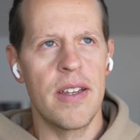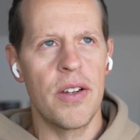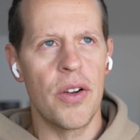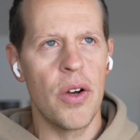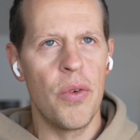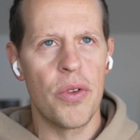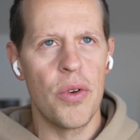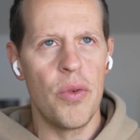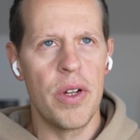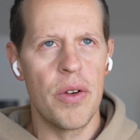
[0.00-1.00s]
you're going
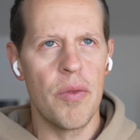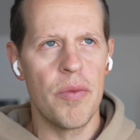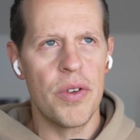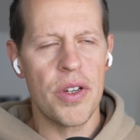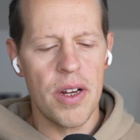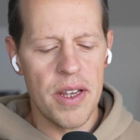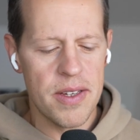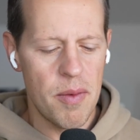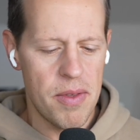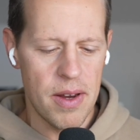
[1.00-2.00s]
through when you're shutting
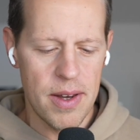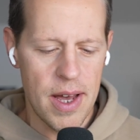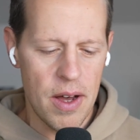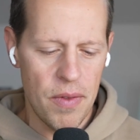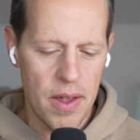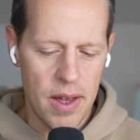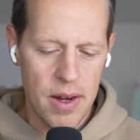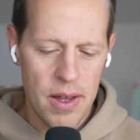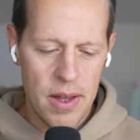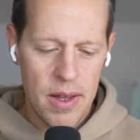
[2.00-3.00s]
something down that
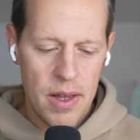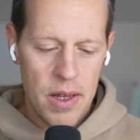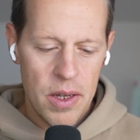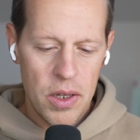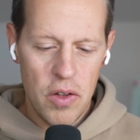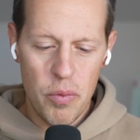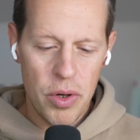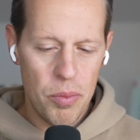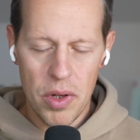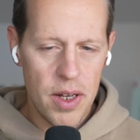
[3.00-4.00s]
you've
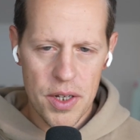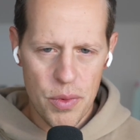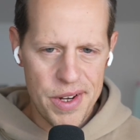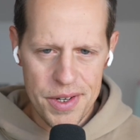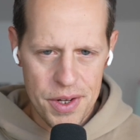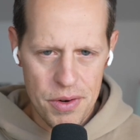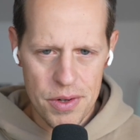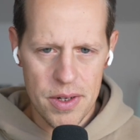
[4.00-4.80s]
put blood, sweat, and tears